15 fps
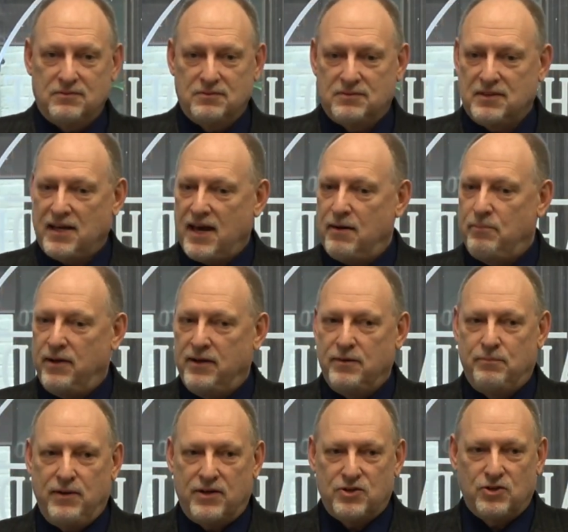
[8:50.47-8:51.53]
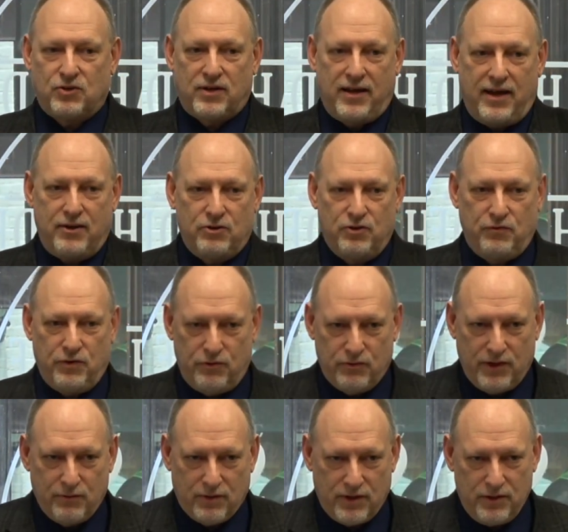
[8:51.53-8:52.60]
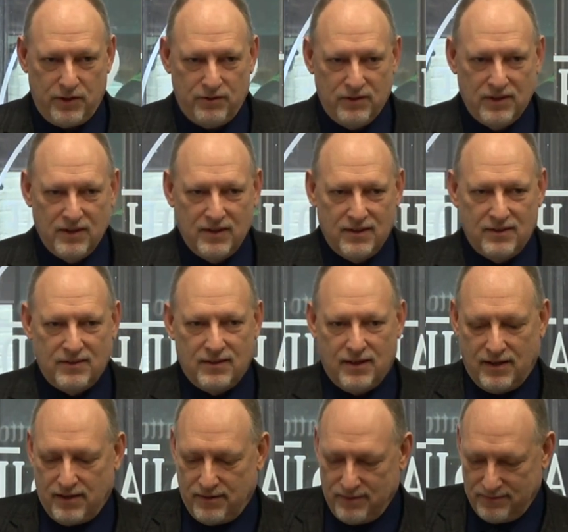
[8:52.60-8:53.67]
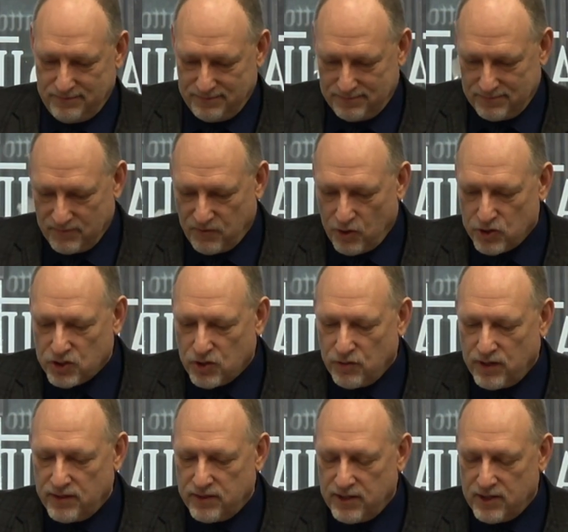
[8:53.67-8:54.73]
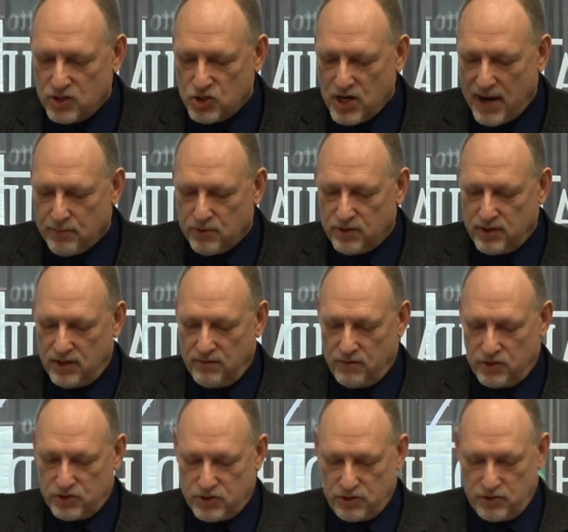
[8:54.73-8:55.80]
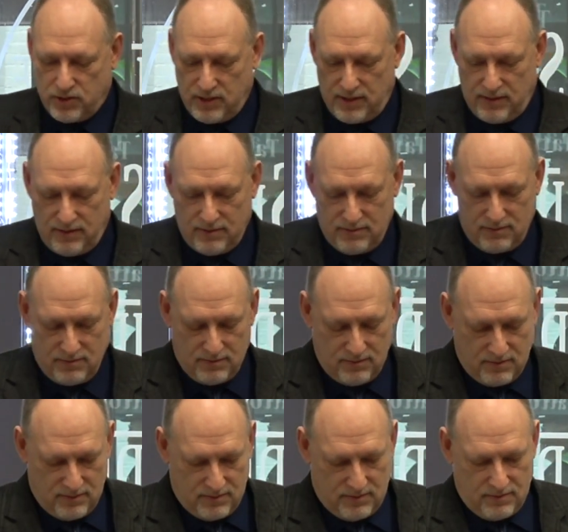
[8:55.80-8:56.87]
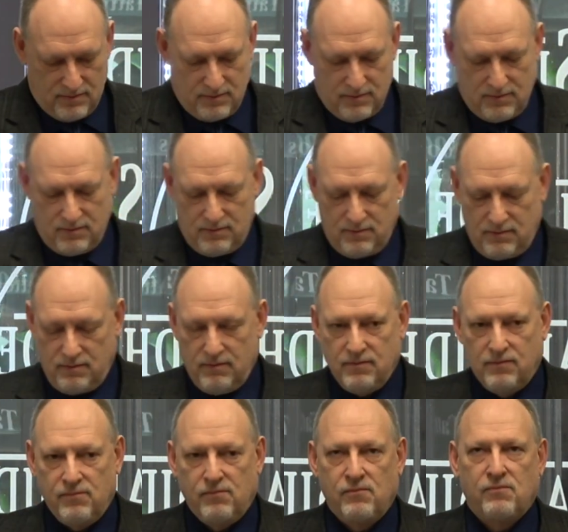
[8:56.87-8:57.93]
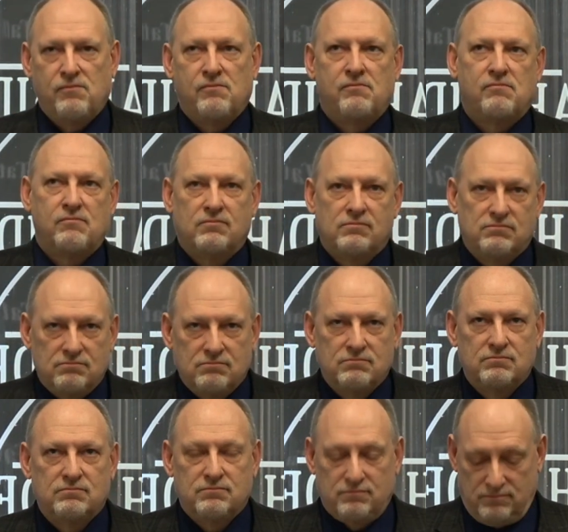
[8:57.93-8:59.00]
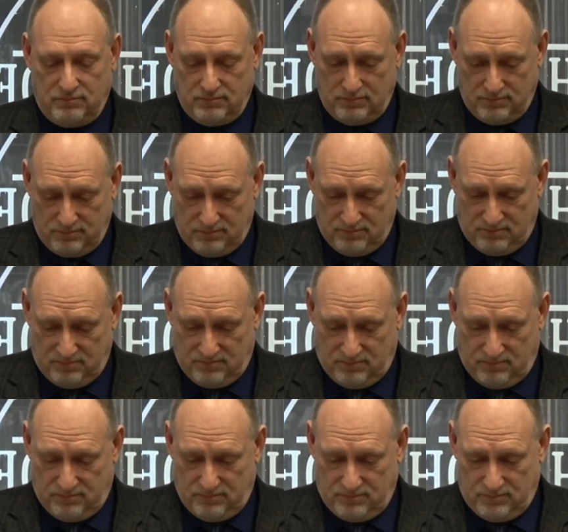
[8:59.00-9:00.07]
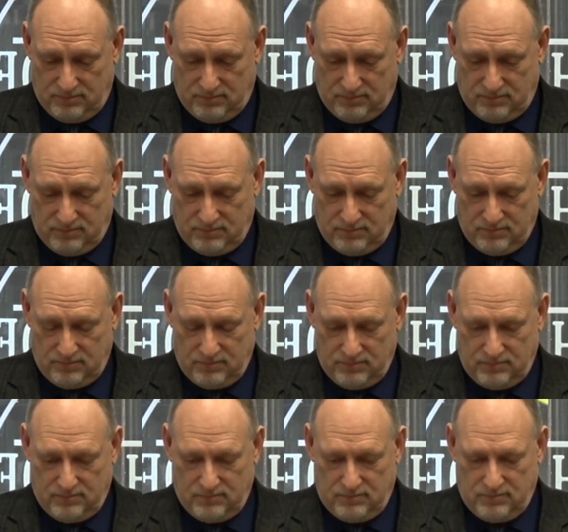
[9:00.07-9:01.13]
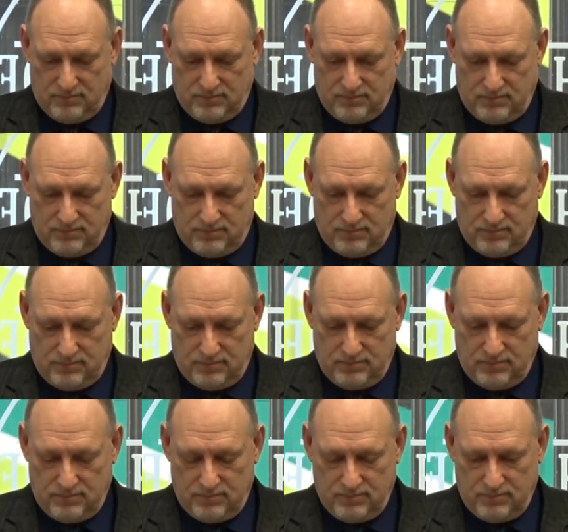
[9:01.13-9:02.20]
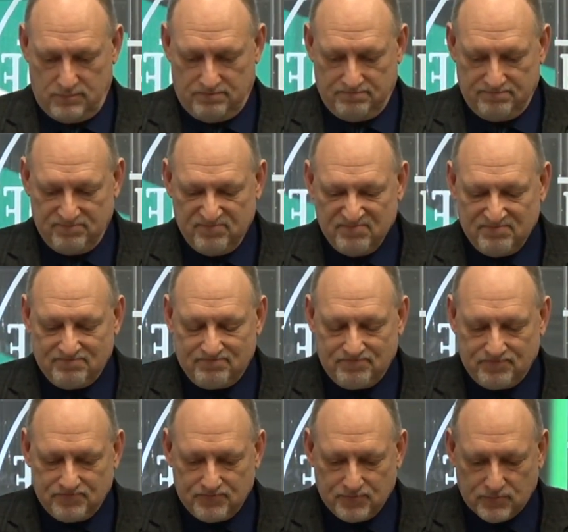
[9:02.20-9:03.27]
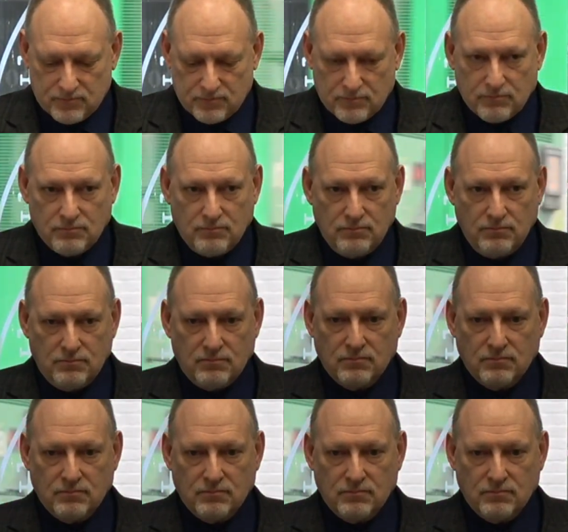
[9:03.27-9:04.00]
It's kind of painting a picture. Okay, Andrew, if you'd read what you. Uh, 1 Corinthians chapter 10, verse 13. There hath no temptation taken you but such as common to man. But God is faithful, who will not